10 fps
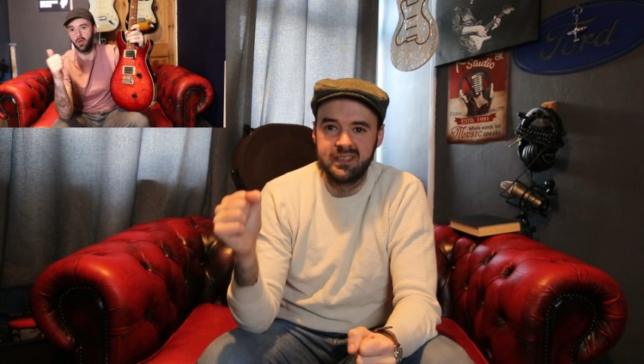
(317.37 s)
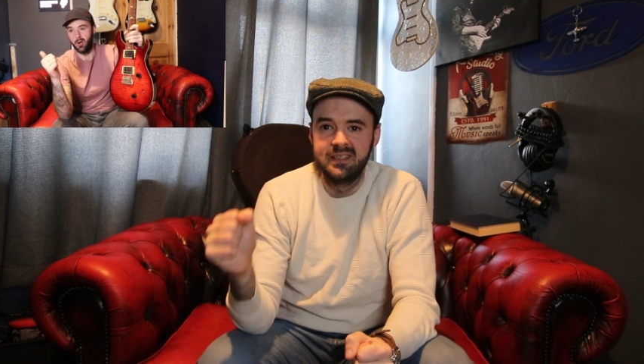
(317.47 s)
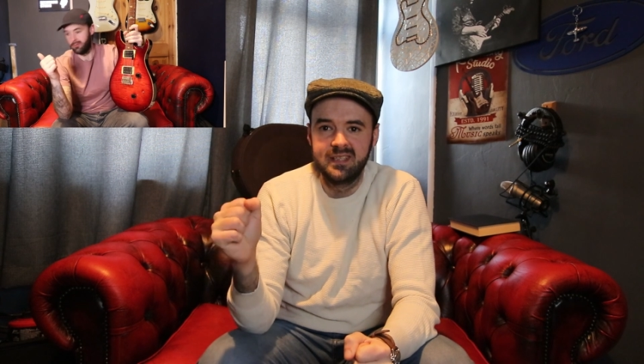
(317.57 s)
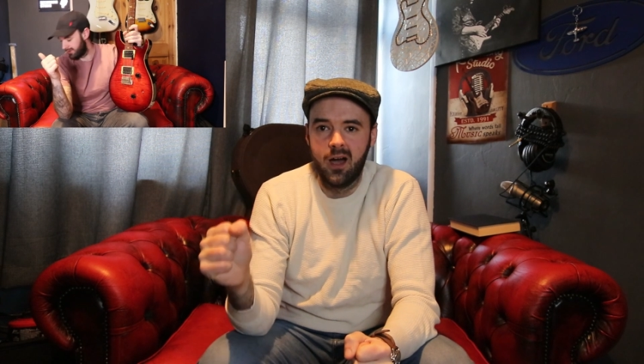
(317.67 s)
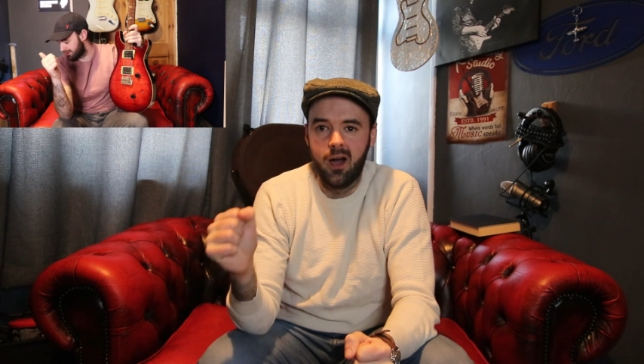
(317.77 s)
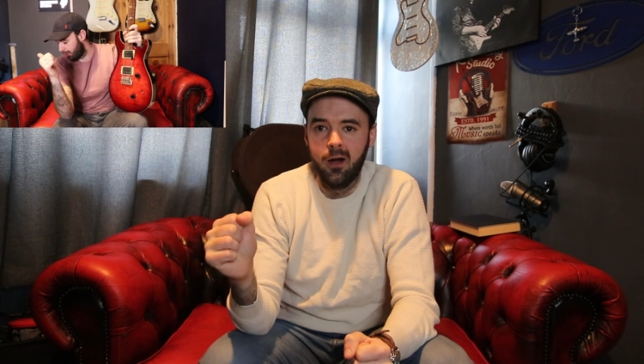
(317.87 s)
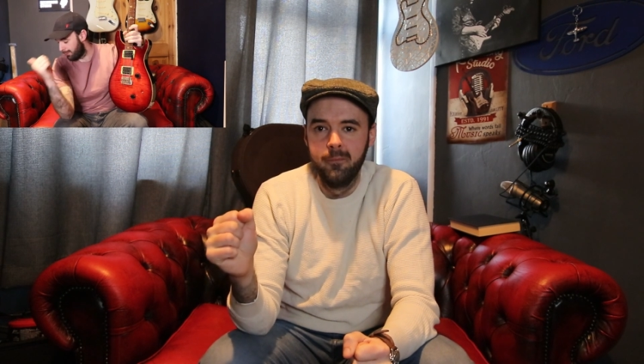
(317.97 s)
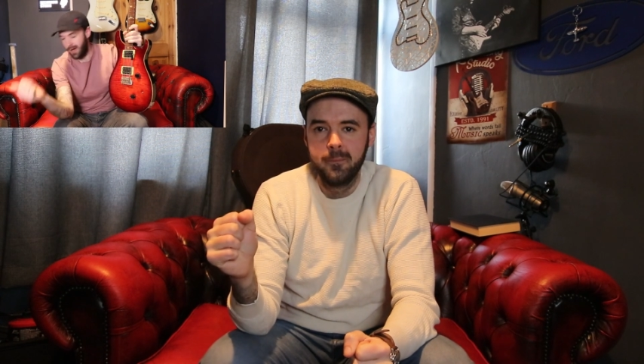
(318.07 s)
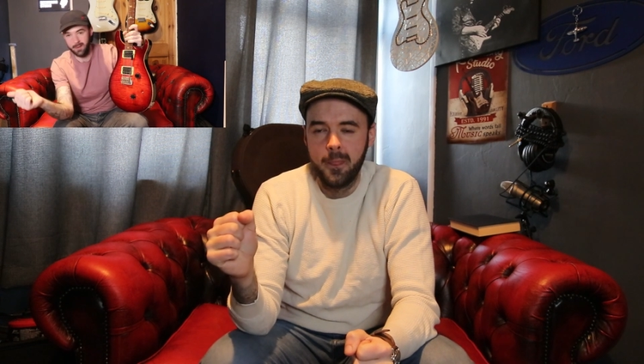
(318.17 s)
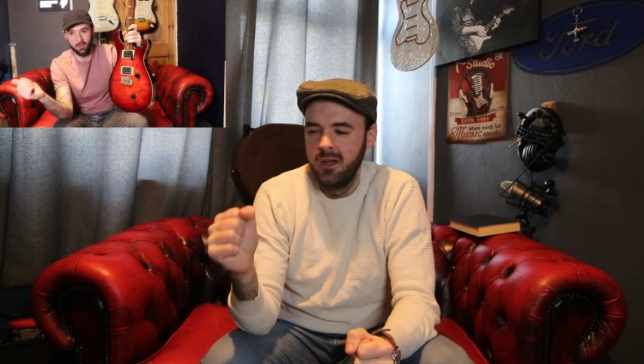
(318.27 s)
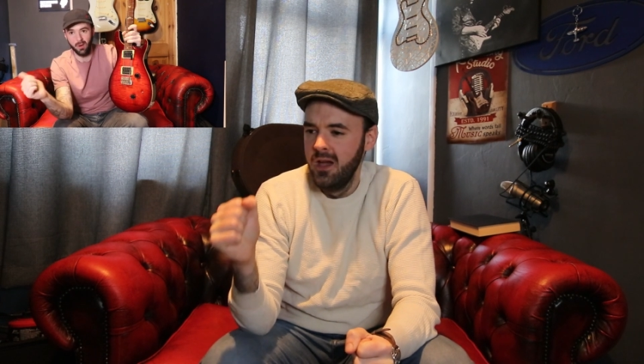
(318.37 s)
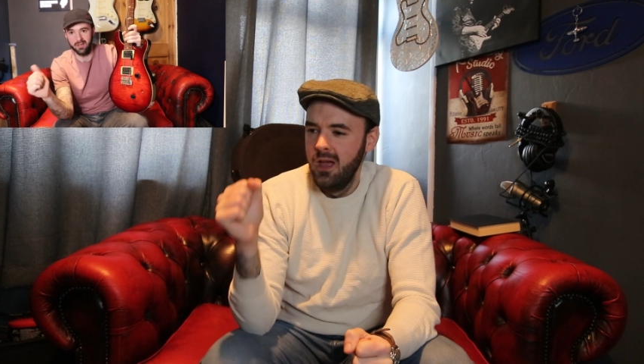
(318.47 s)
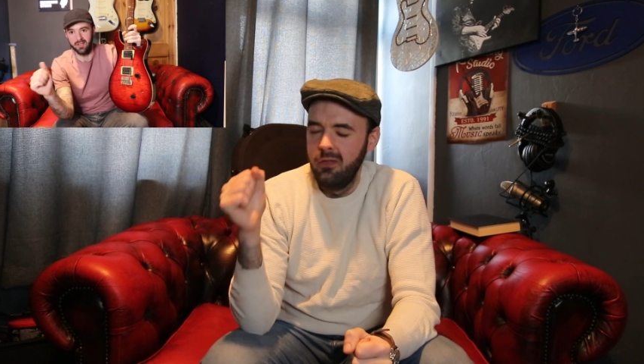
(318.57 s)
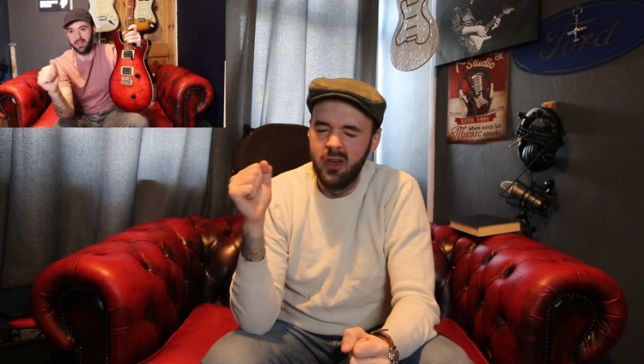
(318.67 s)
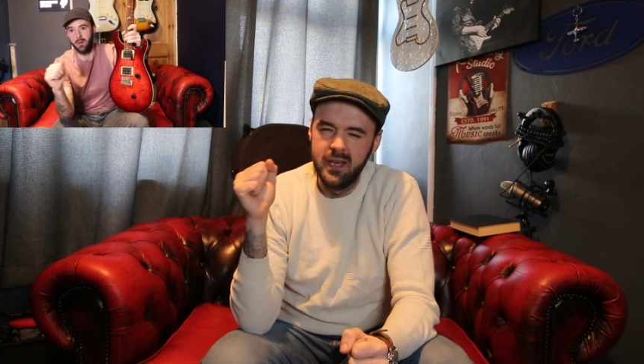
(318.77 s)
guitar
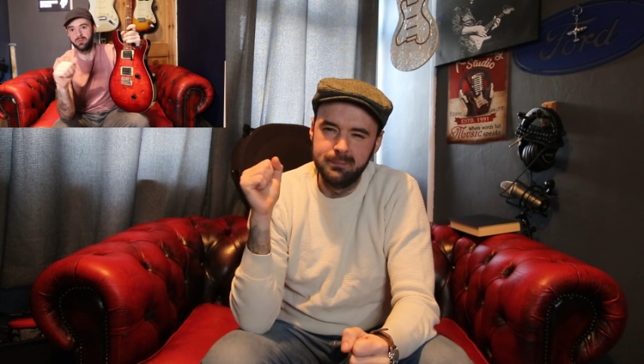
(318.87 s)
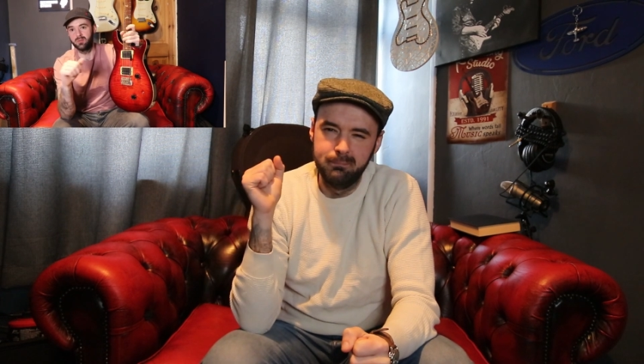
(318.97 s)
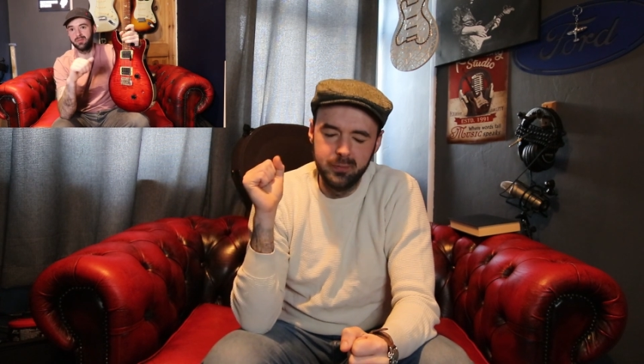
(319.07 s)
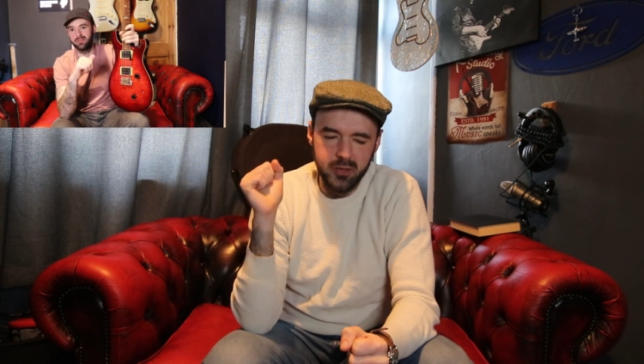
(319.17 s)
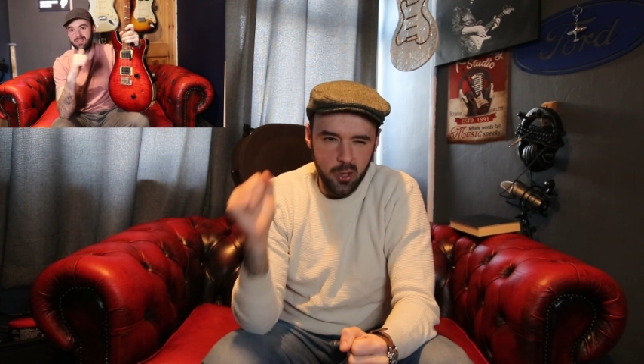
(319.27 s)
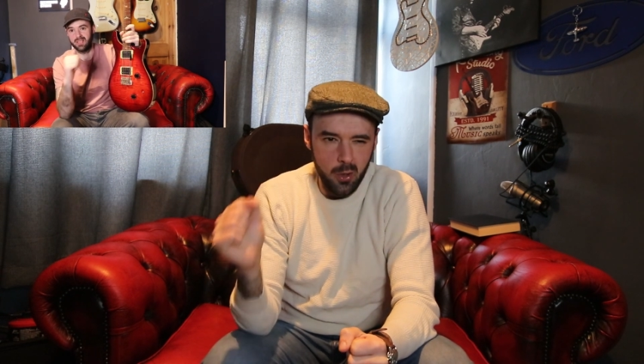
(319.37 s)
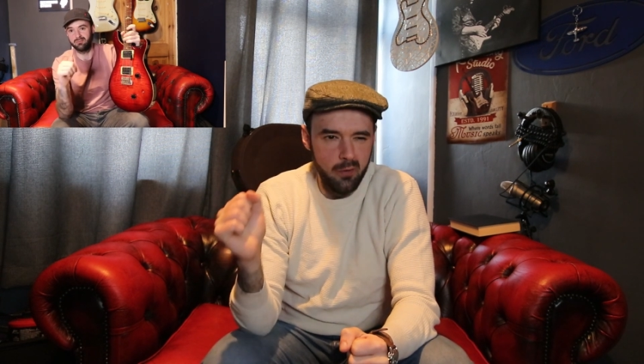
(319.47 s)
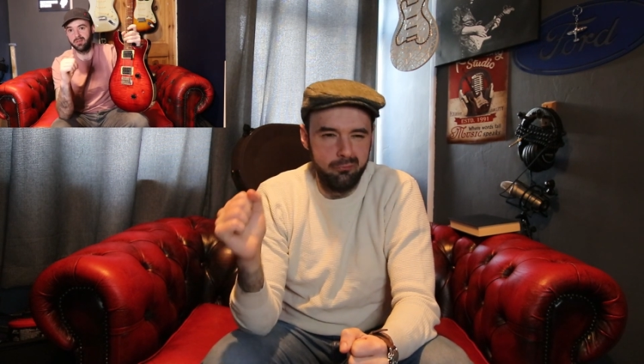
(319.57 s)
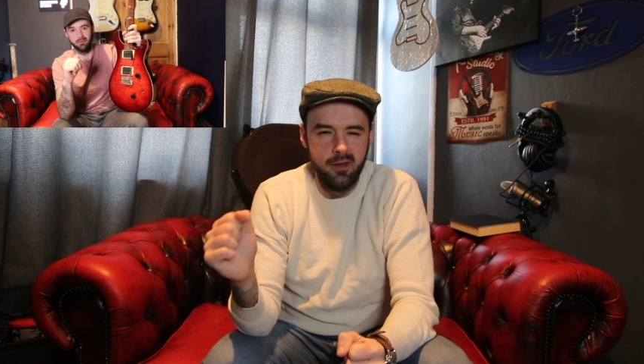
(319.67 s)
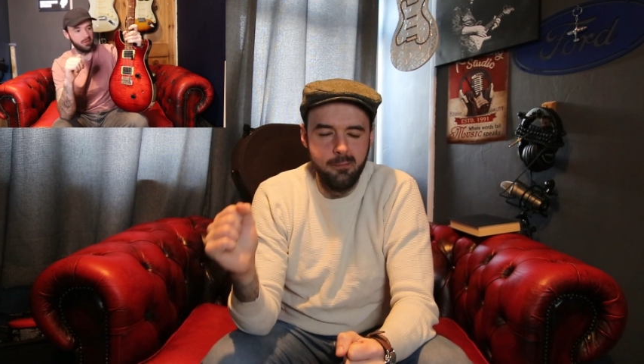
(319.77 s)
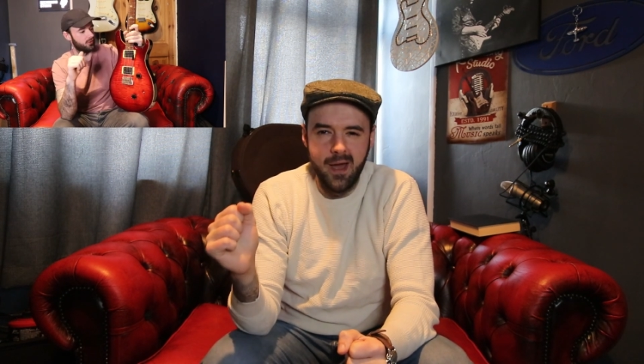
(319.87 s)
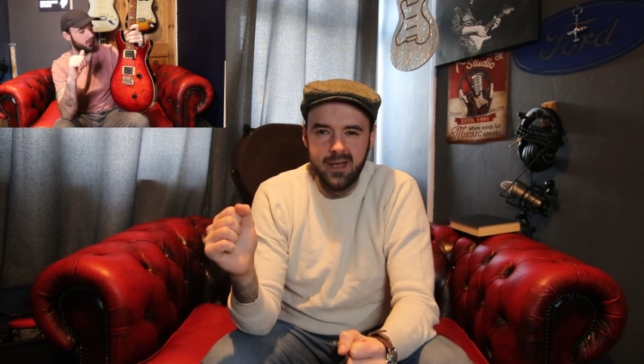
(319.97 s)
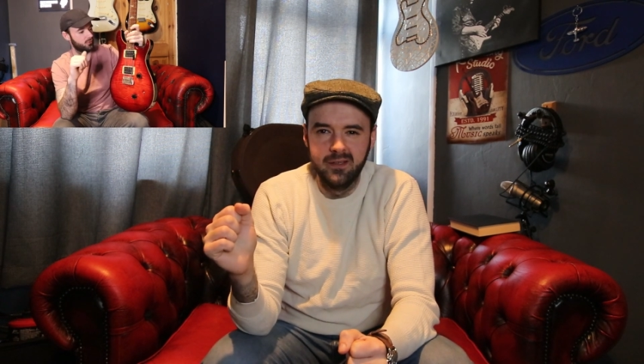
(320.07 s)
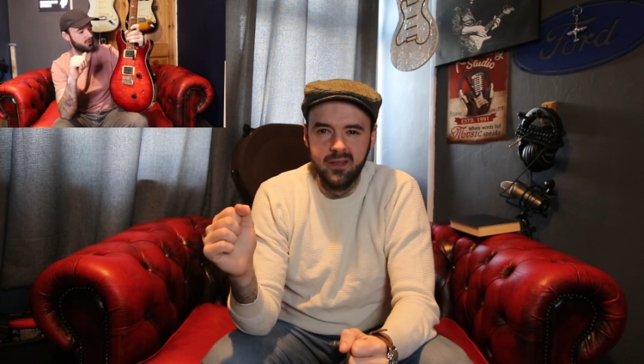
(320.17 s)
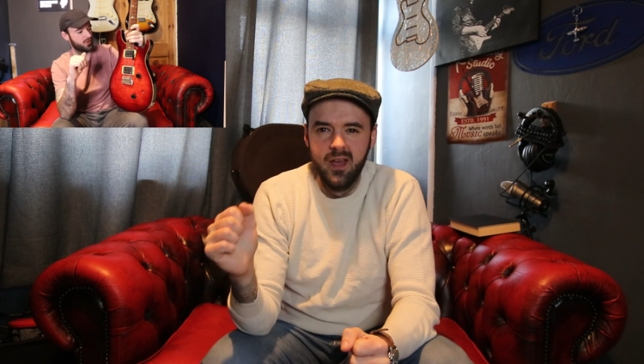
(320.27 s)
that is beautifully
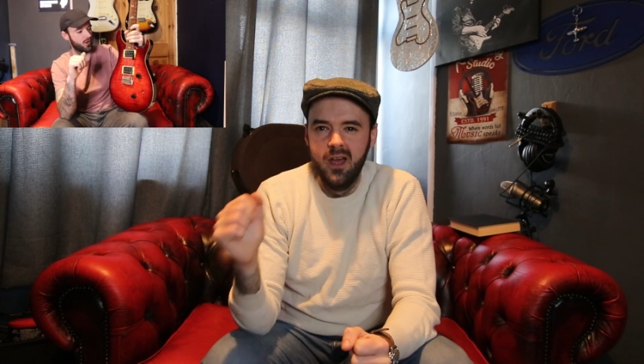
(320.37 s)
made,